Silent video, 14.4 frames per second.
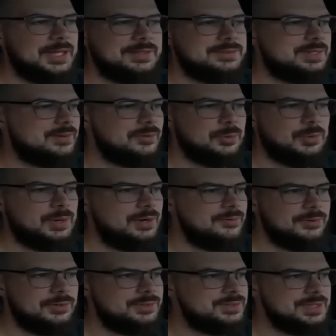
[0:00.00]
That's everywhere. I've
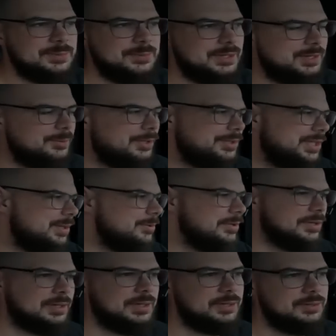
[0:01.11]
heard the same thing about
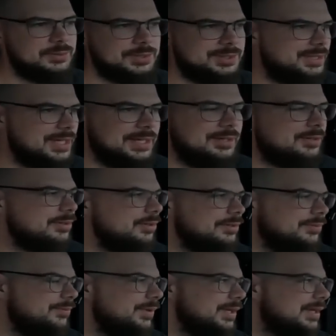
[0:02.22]
JB Hunt or Schneider
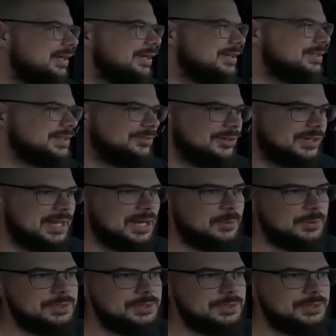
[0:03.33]
and stuff like that,